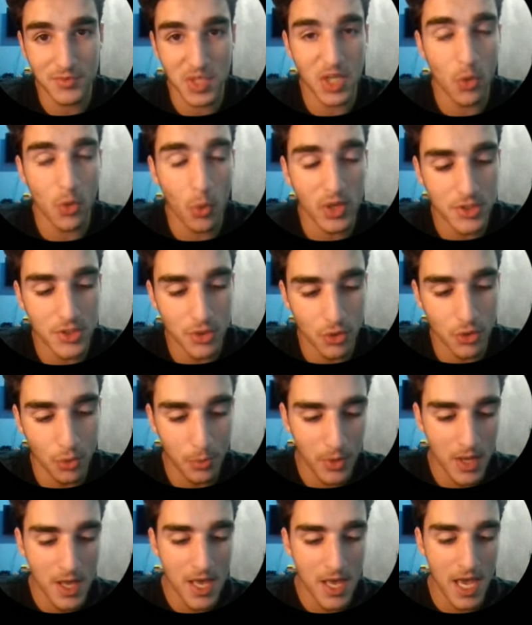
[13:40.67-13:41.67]
take 1
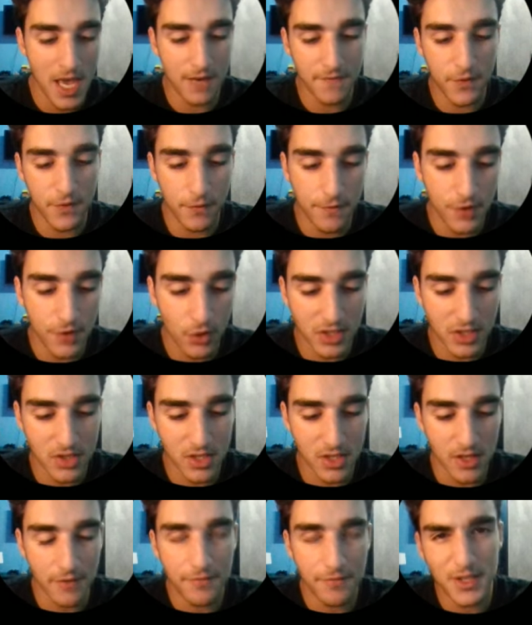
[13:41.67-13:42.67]
scoop. And if you feel
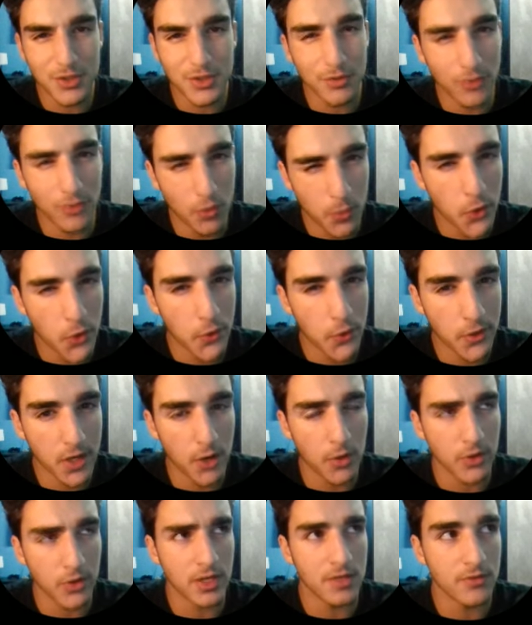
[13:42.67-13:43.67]
like the effects of your
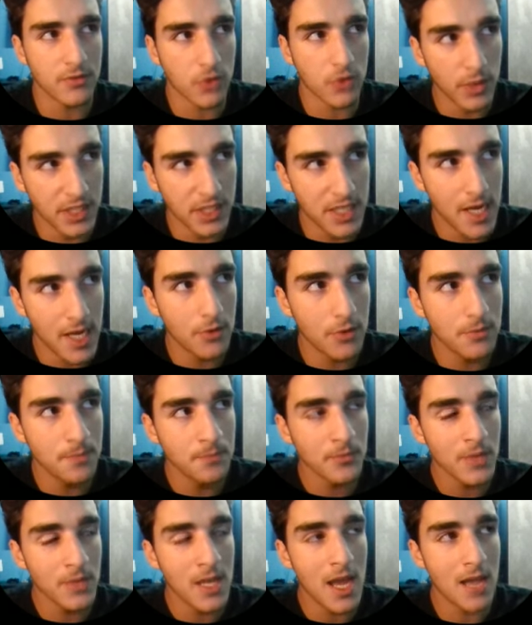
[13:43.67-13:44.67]
pre-workout are kind of going
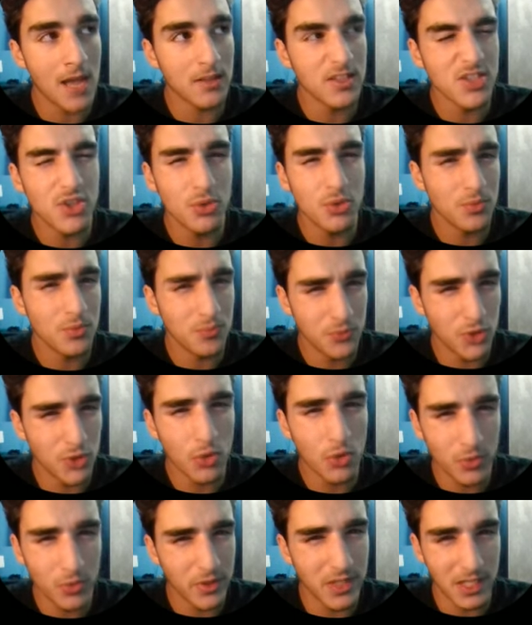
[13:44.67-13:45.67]
down, unless you
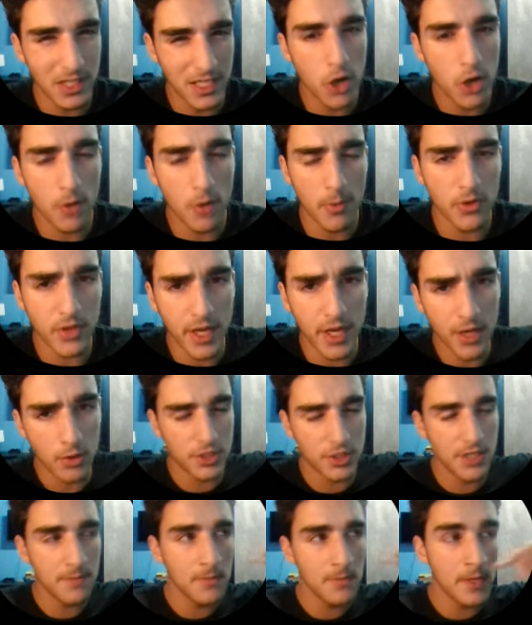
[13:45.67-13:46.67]
don't really care about the
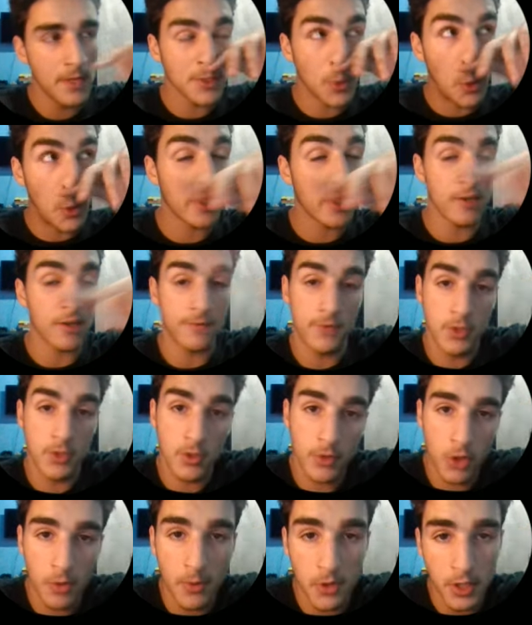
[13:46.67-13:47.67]
energy. So look, if you
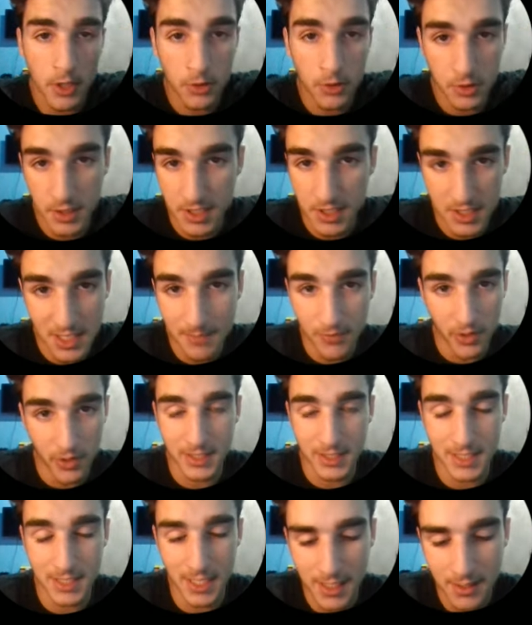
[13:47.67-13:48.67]
don't care about the energy, just keep
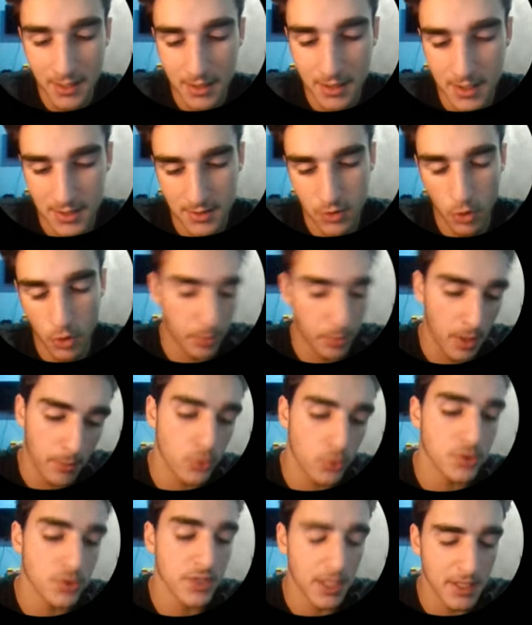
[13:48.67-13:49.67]
fucking taking it because your
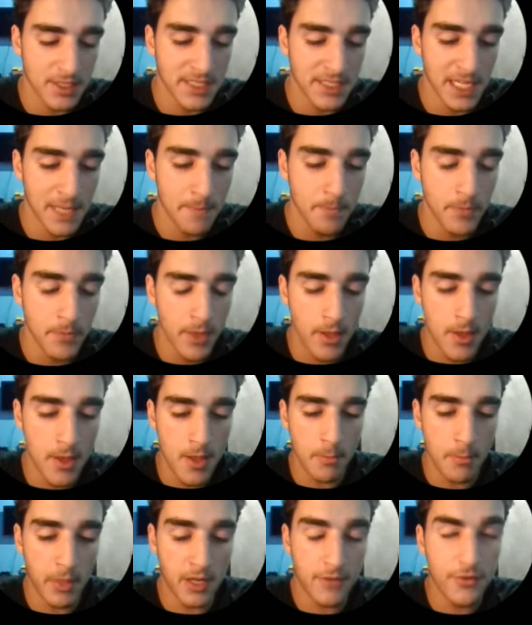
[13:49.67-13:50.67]
pump will stay the same.
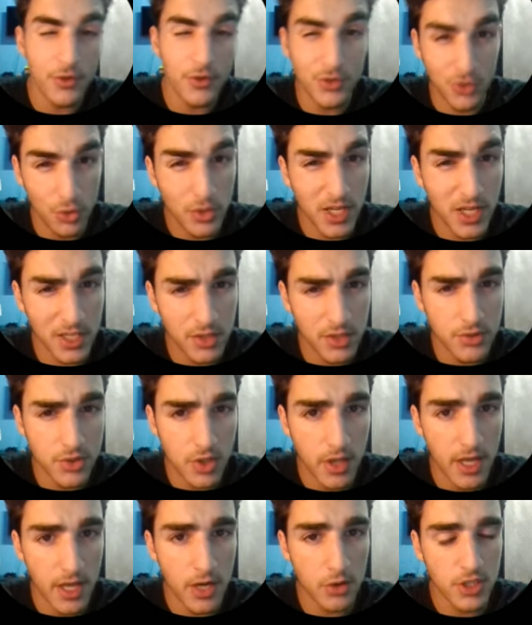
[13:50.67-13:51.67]
But if you do get
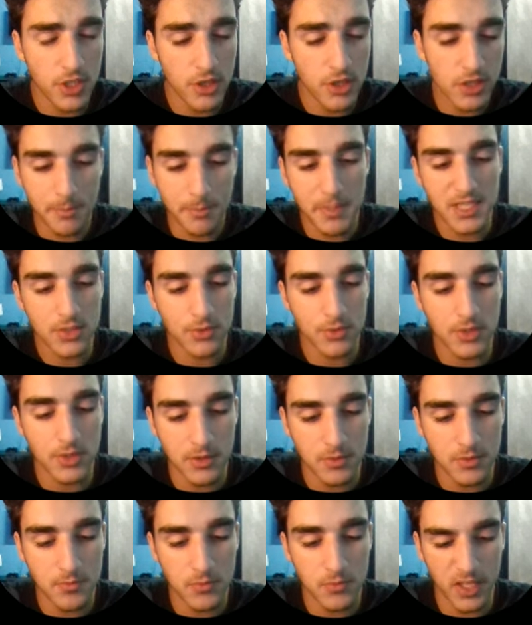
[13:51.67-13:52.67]
used to the energy, you can
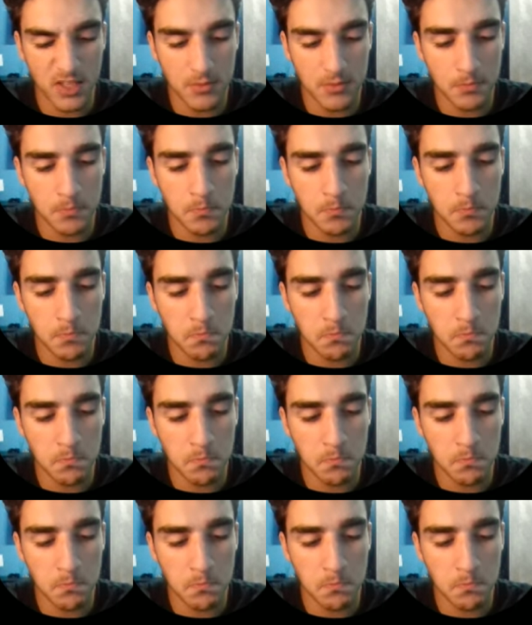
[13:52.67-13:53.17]
basically like